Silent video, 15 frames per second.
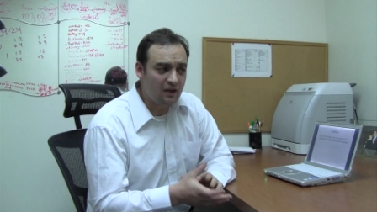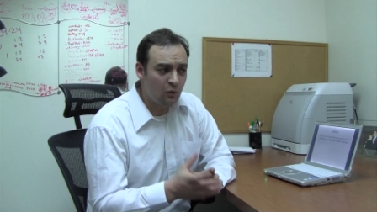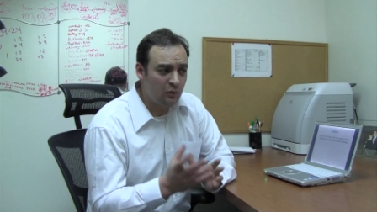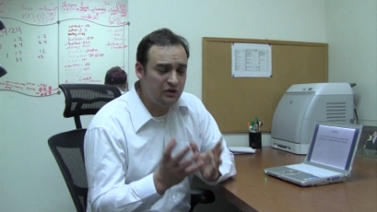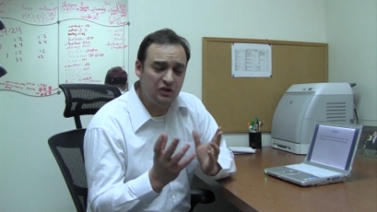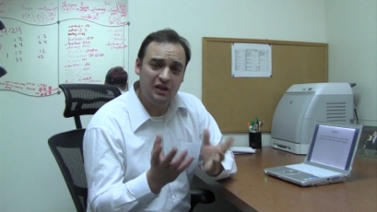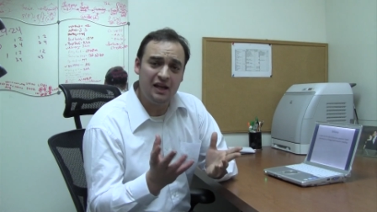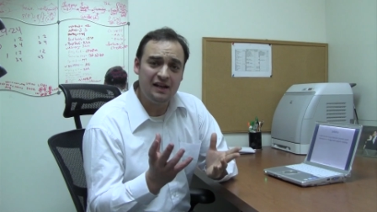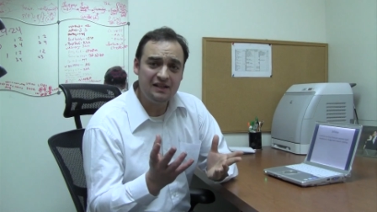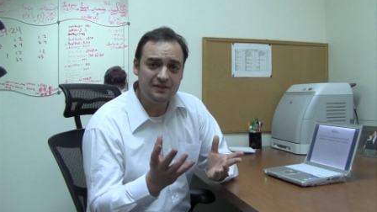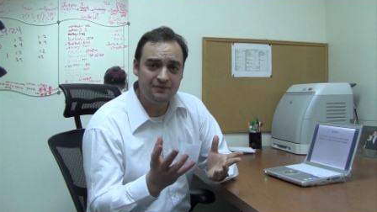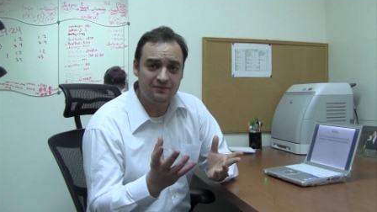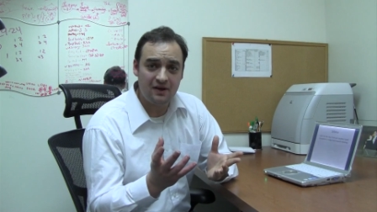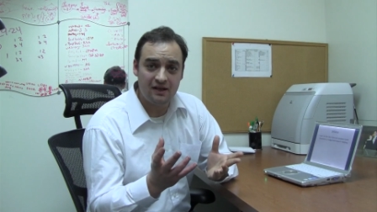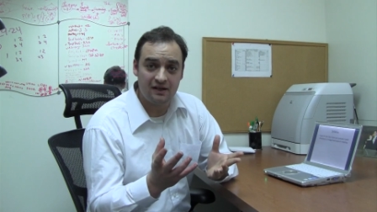When you get
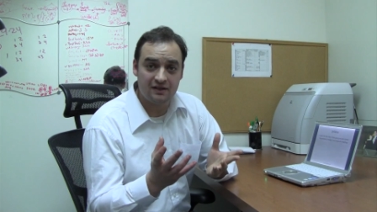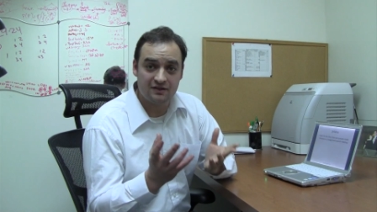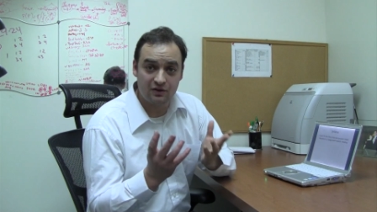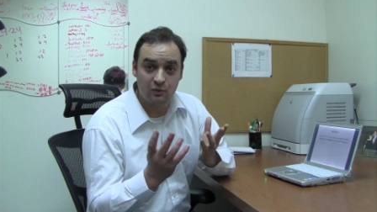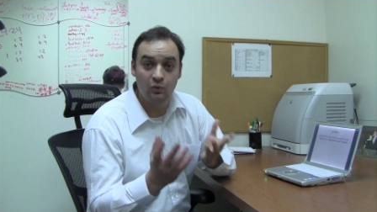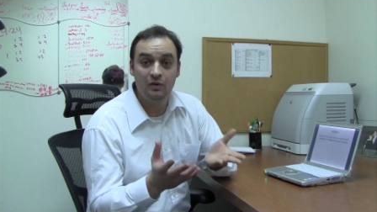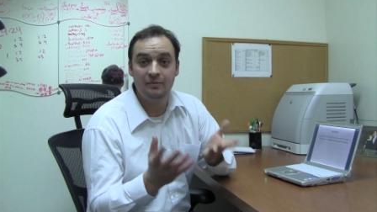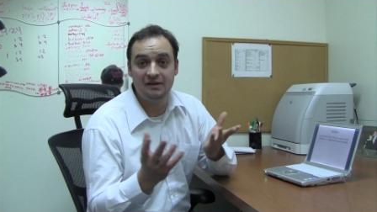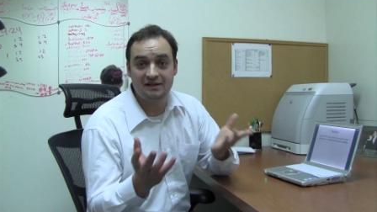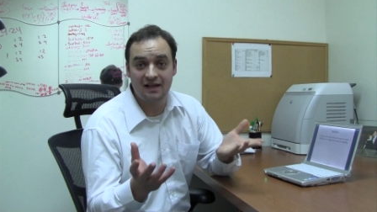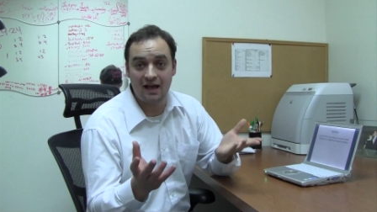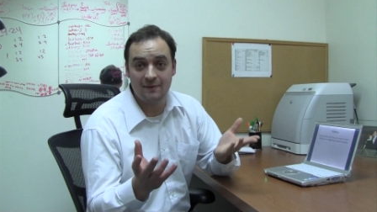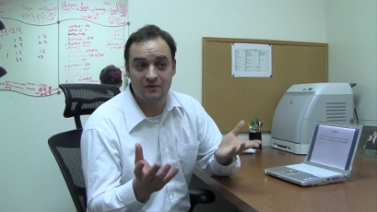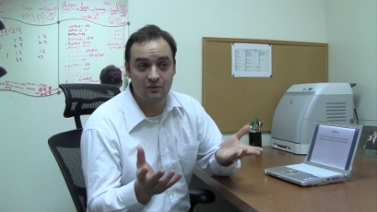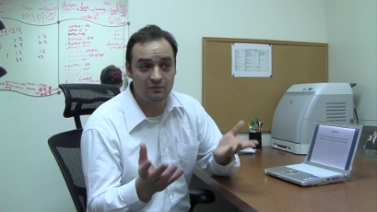into finance, there will be
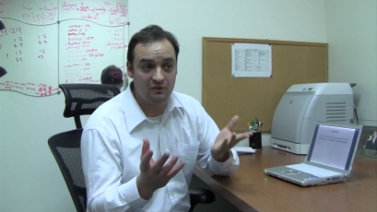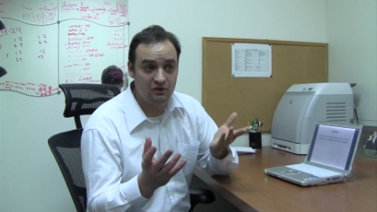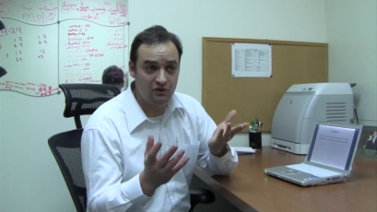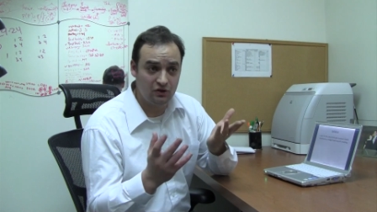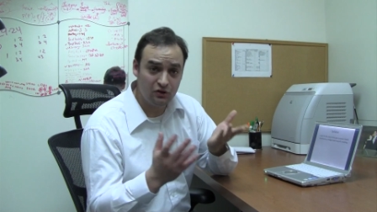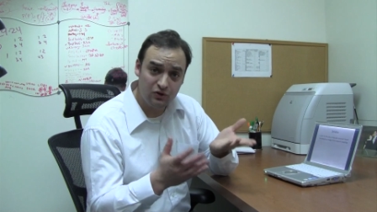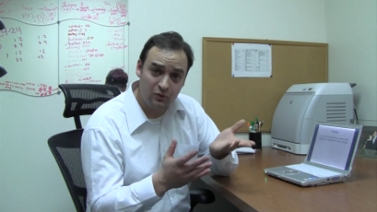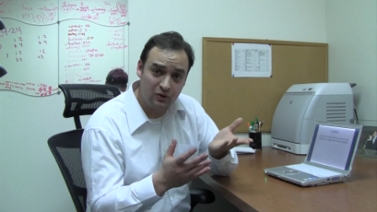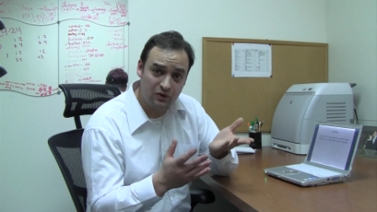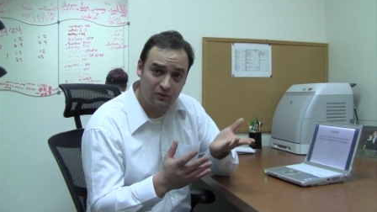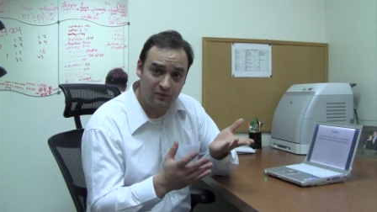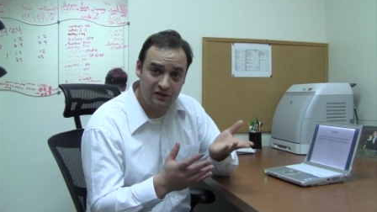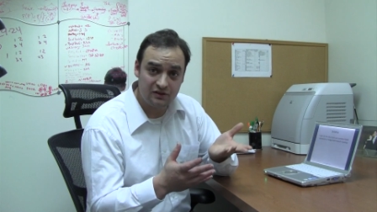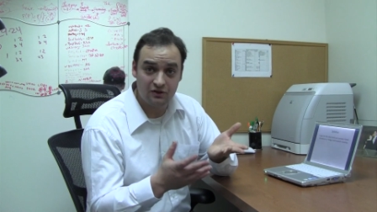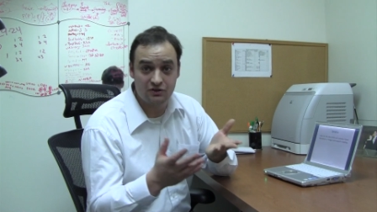times when you're doing the
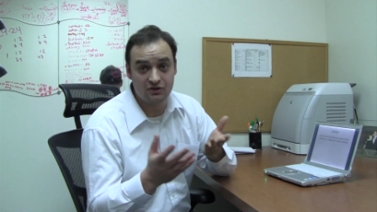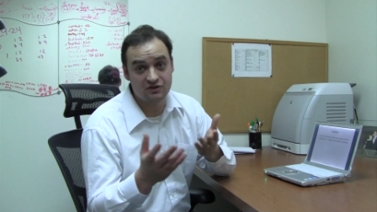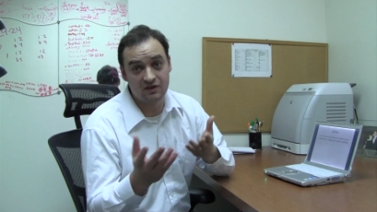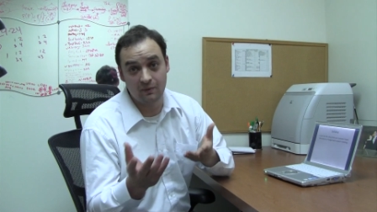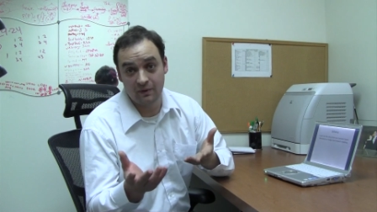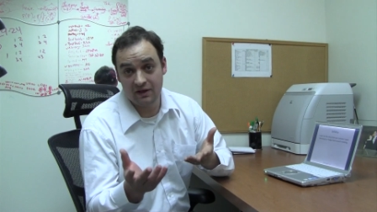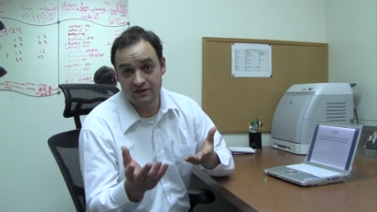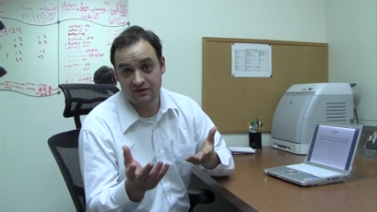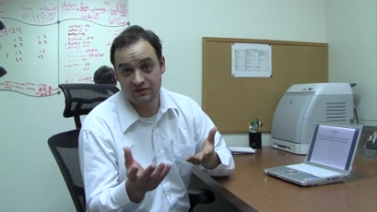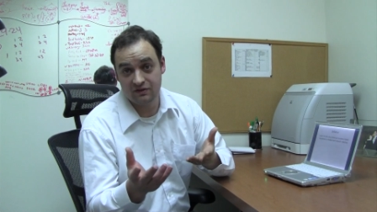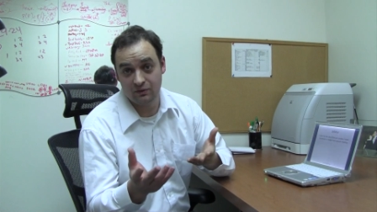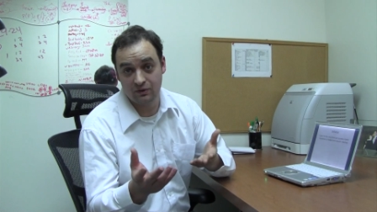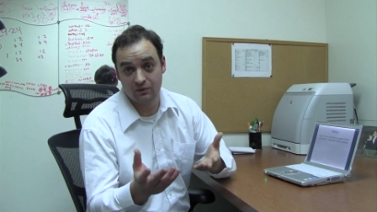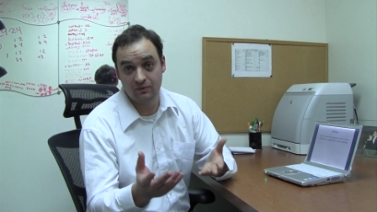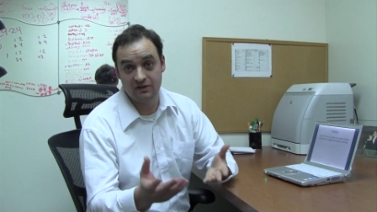research or someone else is
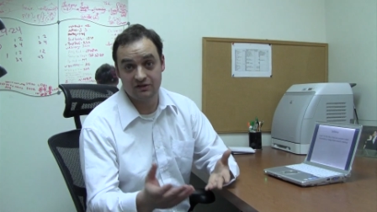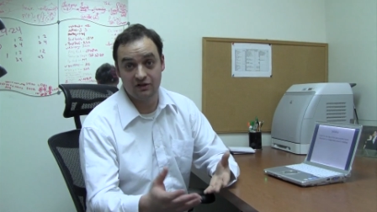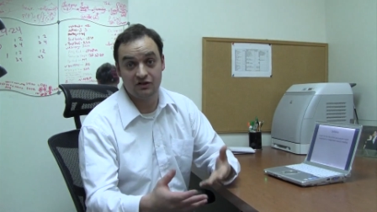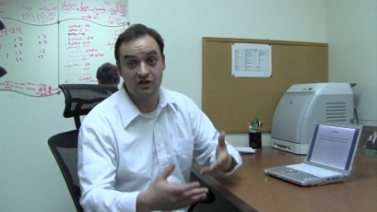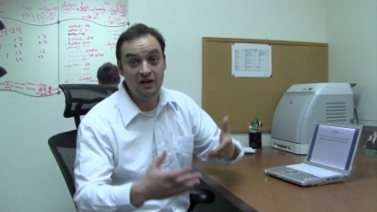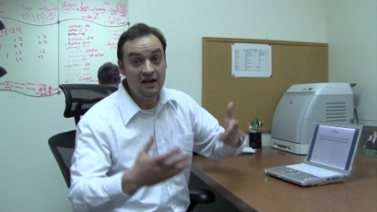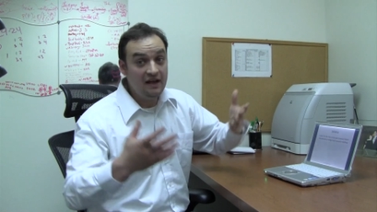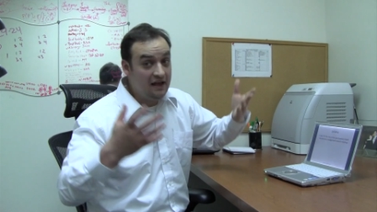doing the research